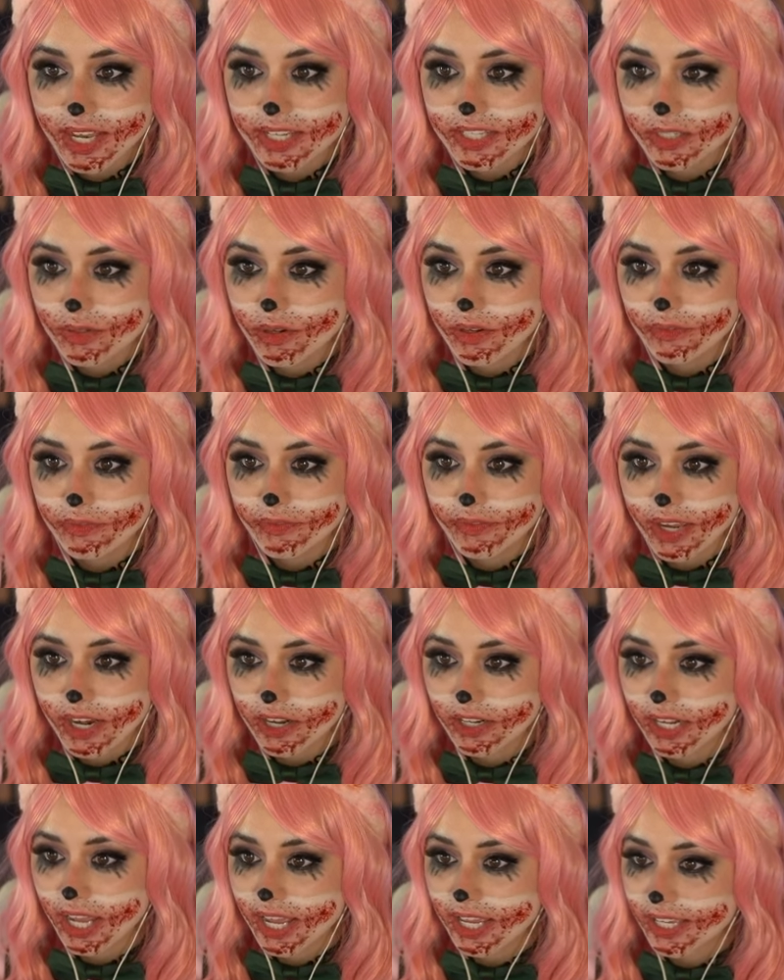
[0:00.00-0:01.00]
I do have
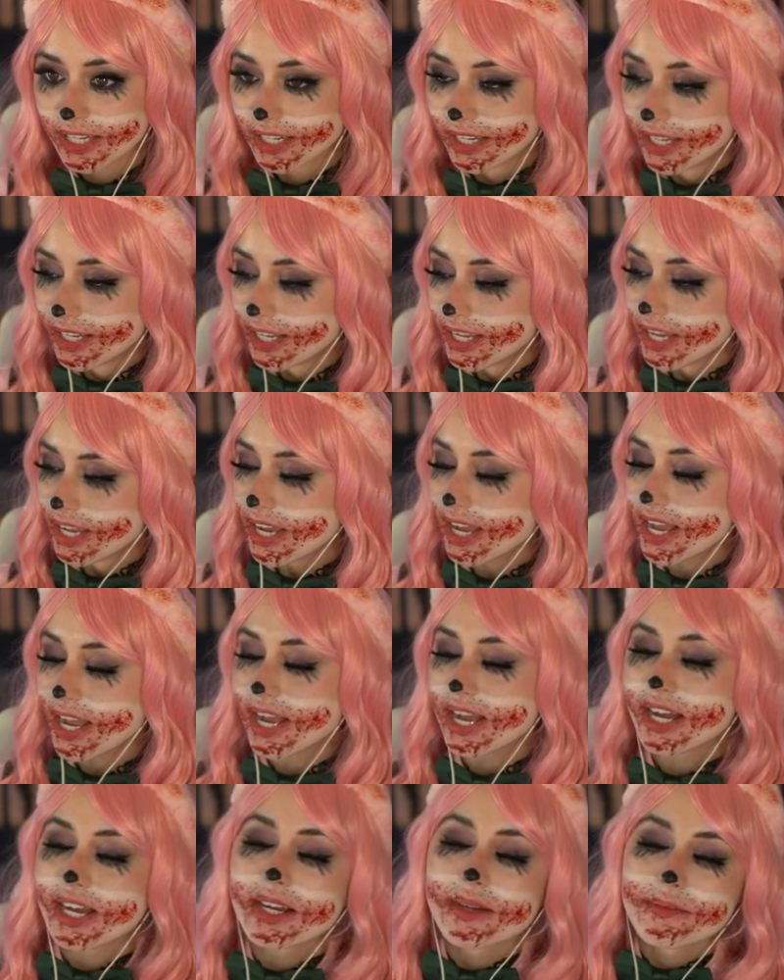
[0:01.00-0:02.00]
Fahrenheit.
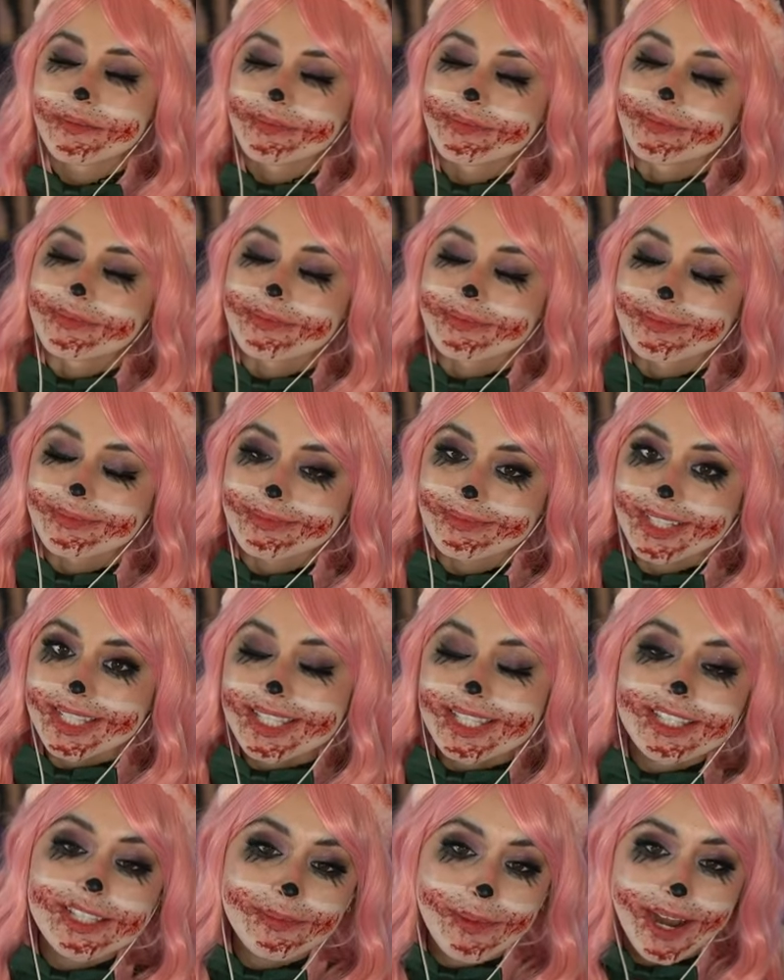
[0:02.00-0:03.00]

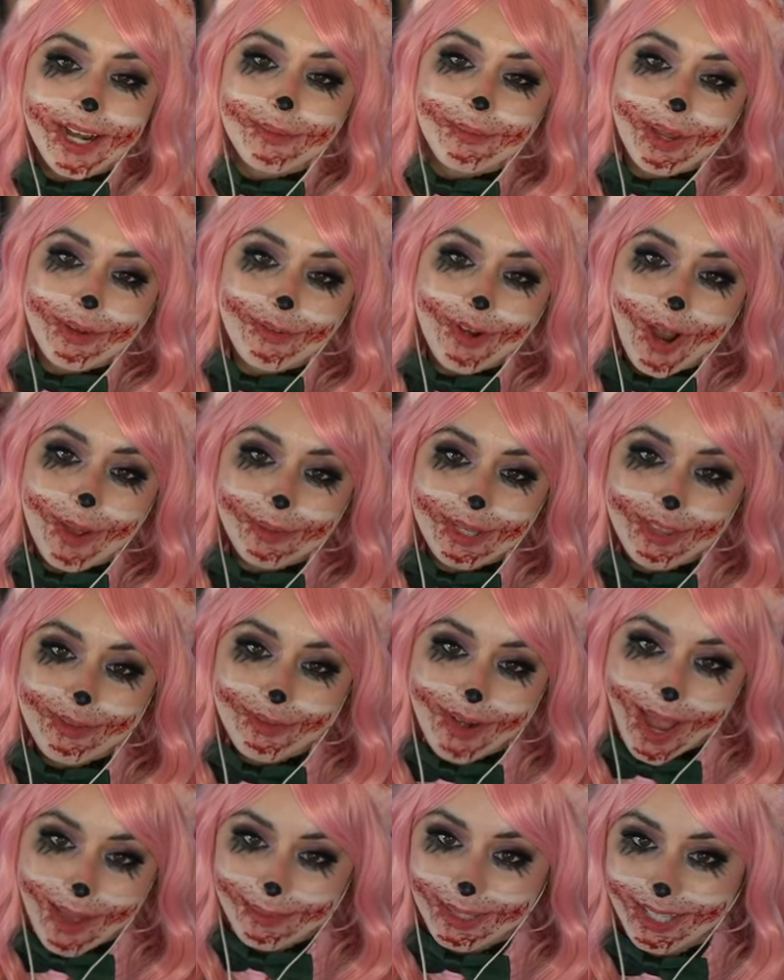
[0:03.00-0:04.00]
It's inspired by Robbie the
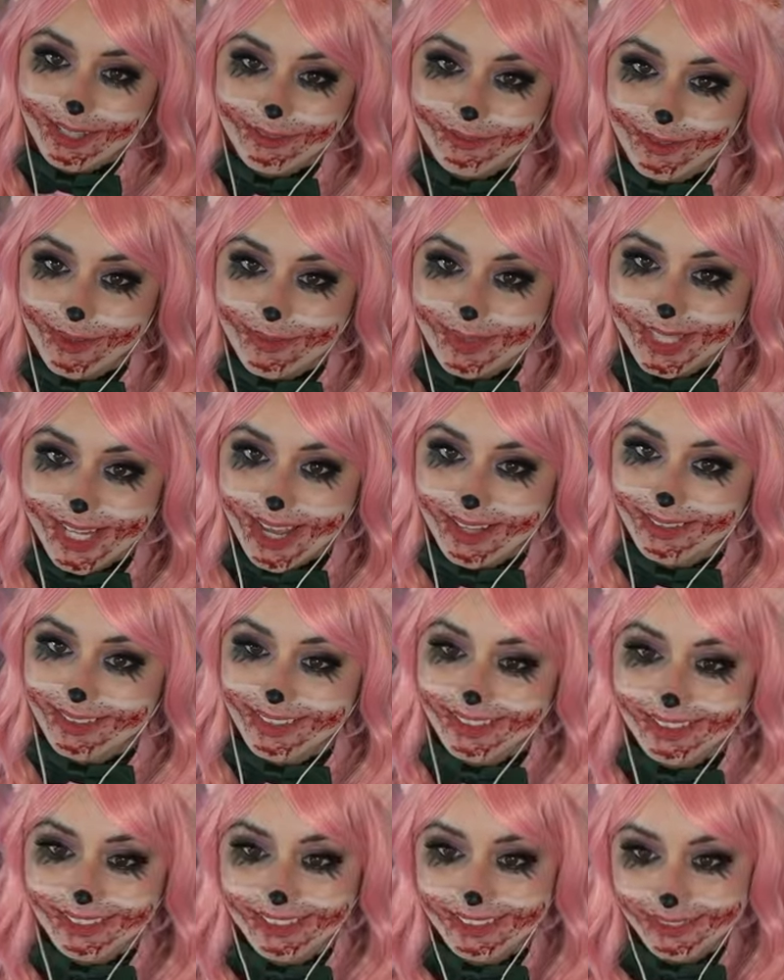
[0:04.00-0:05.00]
Rabbit from
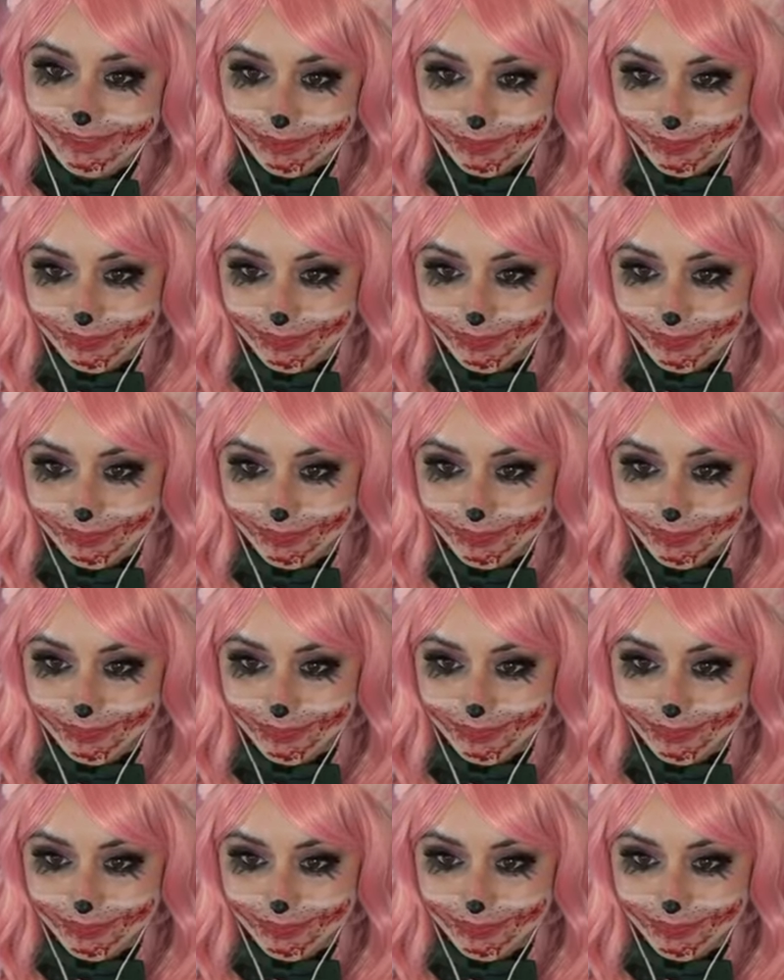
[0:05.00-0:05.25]
Silent Hill.